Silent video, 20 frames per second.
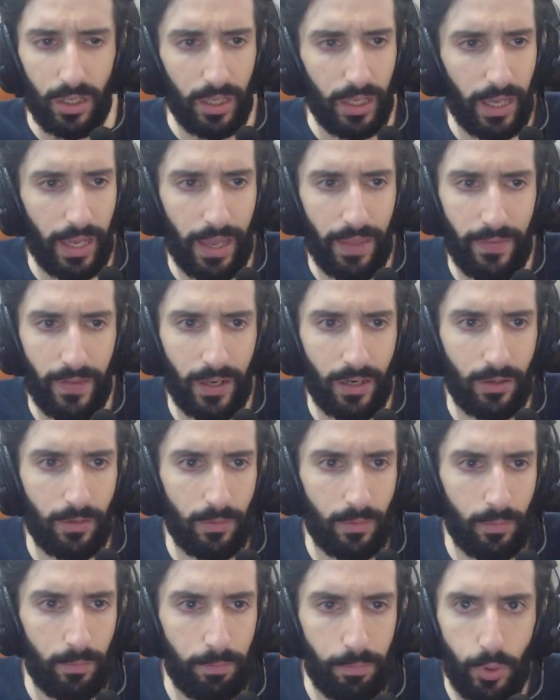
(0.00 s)
and then
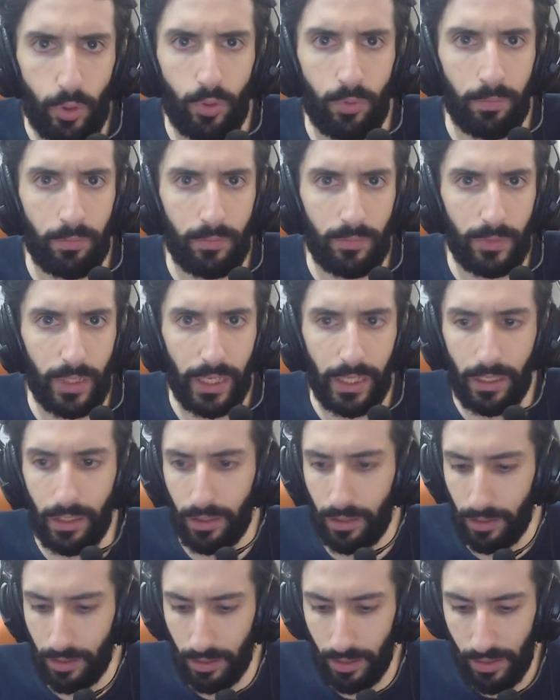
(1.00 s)
boom,
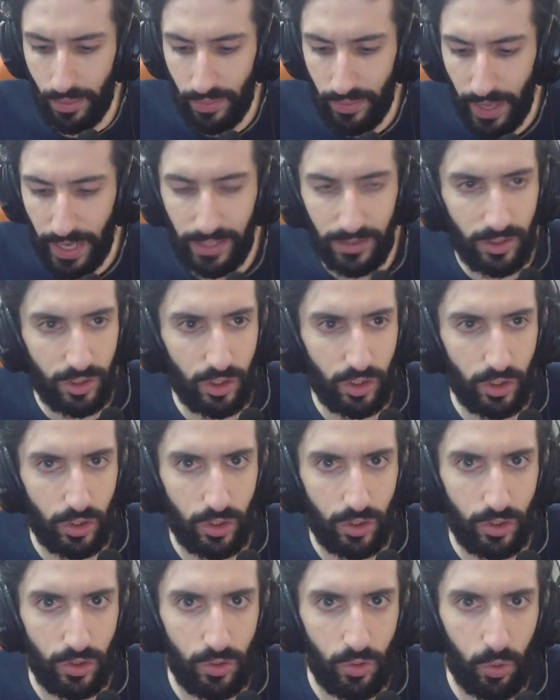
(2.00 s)
like that's
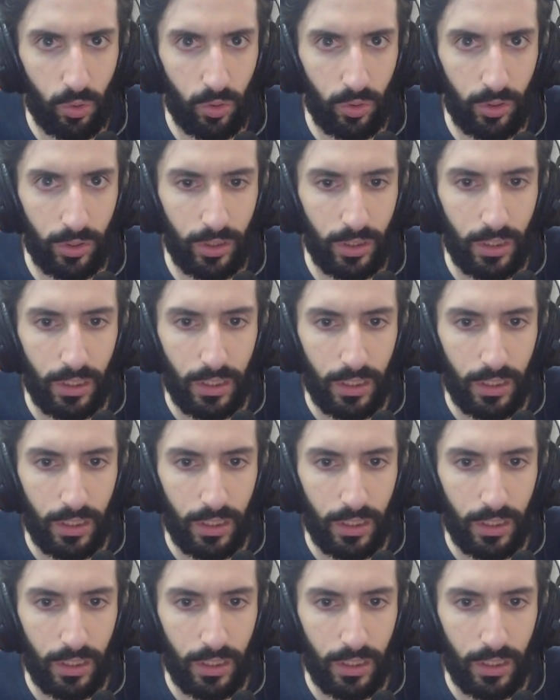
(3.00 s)
your